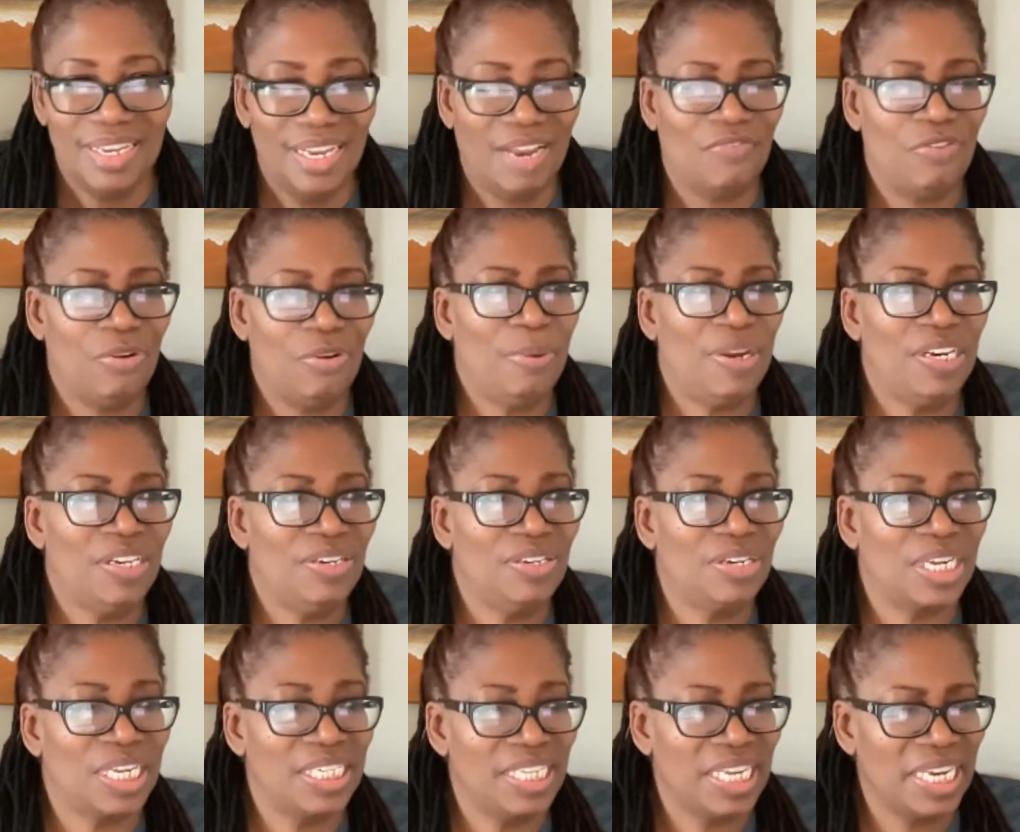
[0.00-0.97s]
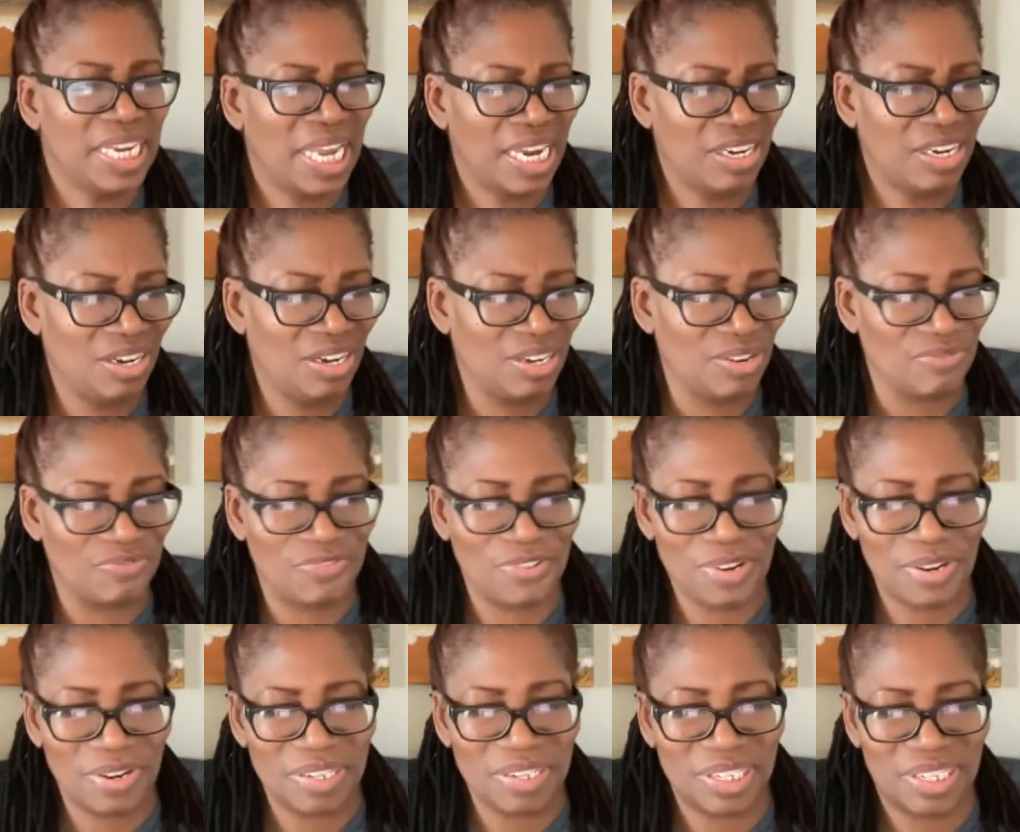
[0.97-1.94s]
Everybody looking to get
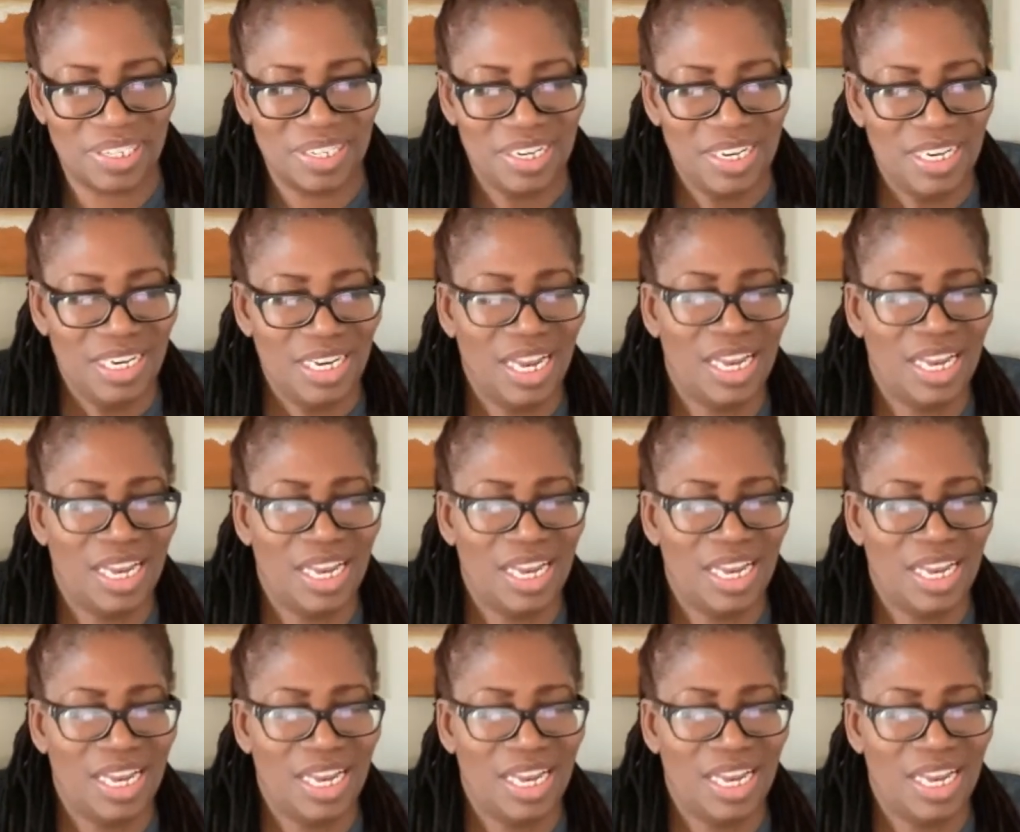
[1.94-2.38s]
Converse.